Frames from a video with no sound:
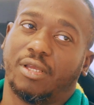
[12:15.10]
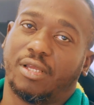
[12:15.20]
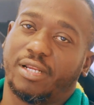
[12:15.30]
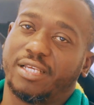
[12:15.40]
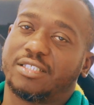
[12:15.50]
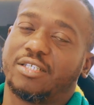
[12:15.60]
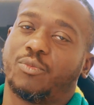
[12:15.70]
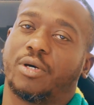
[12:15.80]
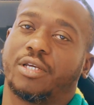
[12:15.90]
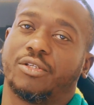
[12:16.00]
let's see
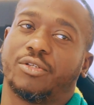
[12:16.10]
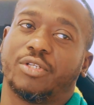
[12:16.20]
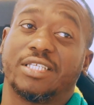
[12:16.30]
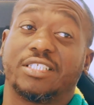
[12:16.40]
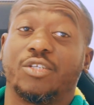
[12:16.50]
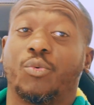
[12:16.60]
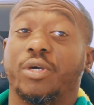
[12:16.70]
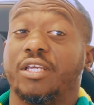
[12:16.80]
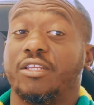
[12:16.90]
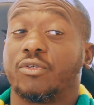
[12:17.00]
what
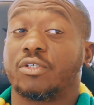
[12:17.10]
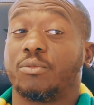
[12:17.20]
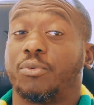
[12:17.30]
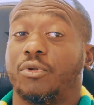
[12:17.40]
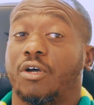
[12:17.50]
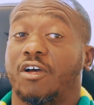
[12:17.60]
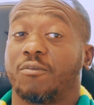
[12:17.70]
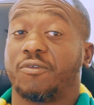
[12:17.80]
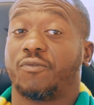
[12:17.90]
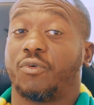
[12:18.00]
Ineos can pull
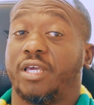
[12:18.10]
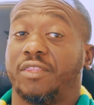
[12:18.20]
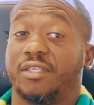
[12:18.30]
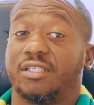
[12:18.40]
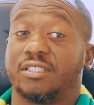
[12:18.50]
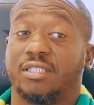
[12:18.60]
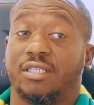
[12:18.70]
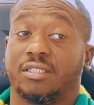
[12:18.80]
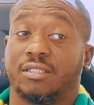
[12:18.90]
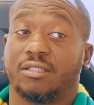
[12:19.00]
off before the end of the
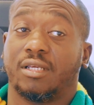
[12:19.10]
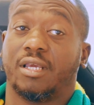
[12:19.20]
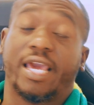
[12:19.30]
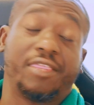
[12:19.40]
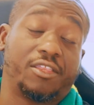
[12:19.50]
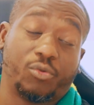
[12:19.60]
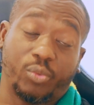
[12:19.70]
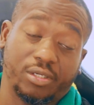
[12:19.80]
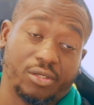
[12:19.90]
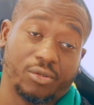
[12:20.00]
season, end of the
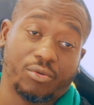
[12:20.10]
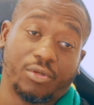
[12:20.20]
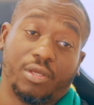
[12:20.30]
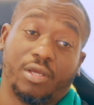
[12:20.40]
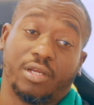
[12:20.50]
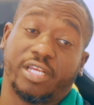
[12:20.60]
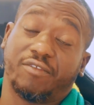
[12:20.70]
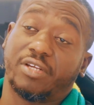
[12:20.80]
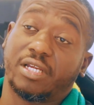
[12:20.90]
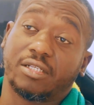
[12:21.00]
window.
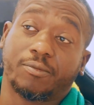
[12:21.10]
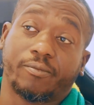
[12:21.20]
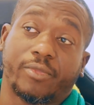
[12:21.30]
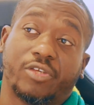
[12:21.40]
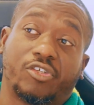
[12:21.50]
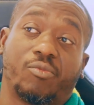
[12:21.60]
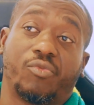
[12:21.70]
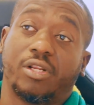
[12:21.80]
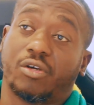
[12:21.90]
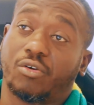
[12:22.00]
They've done some
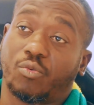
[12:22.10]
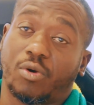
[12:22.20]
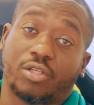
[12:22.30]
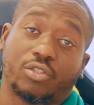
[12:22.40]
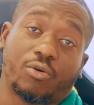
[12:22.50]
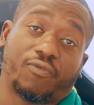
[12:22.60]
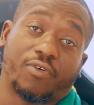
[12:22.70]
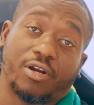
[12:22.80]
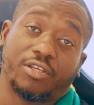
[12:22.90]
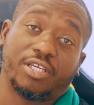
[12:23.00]
really good work so
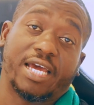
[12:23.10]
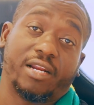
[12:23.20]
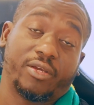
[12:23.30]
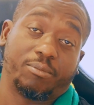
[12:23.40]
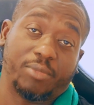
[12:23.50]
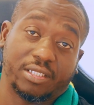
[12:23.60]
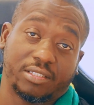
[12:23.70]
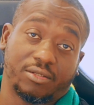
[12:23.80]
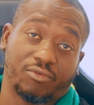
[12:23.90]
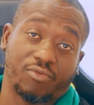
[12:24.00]
far, you got to admit,
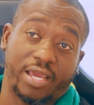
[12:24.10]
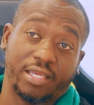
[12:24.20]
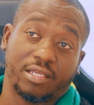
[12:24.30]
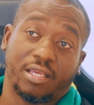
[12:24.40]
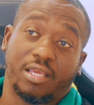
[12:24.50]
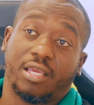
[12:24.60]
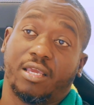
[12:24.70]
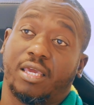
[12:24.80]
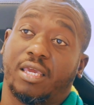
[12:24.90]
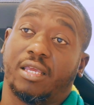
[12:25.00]
right?
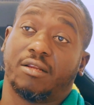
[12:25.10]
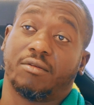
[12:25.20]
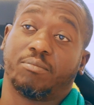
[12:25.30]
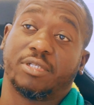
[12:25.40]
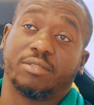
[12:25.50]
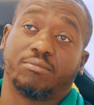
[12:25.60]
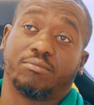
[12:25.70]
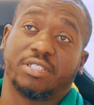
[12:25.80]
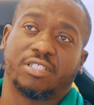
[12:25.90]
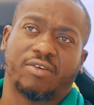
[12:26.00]
In
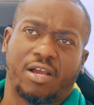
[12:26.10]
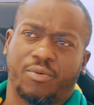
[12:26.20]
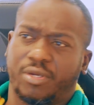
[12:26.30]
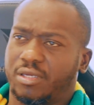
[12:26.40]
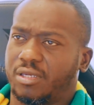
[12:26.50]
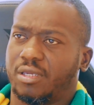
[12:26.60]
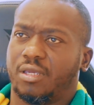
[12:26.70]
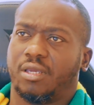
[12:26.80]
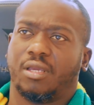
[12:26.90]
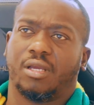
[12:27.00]
Mazarawi,
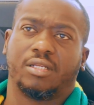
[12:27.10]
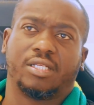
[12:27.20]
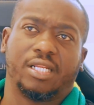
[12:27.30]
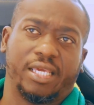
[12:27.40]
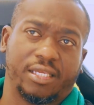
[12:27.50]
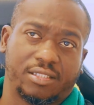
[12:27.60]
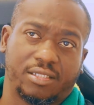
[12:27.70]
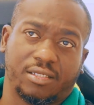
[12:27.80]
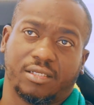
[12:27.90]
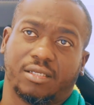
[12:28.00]
De Ligt,